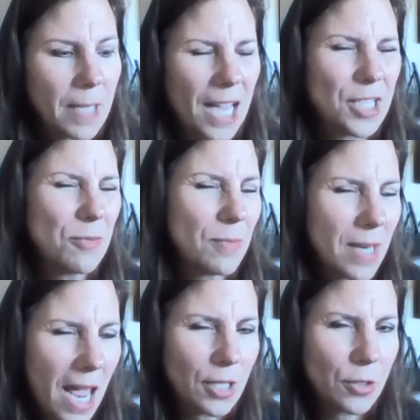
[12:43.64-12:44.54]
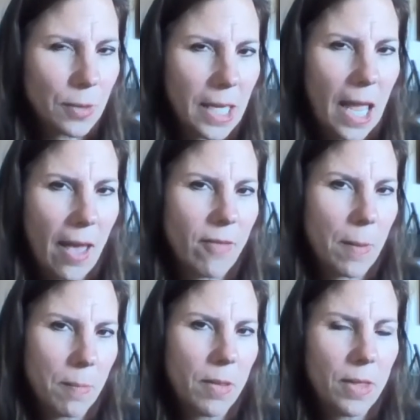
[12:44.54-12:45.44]
I don't naturally have
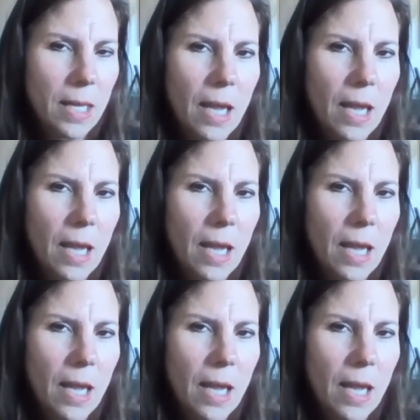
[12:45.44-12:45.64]
empathy.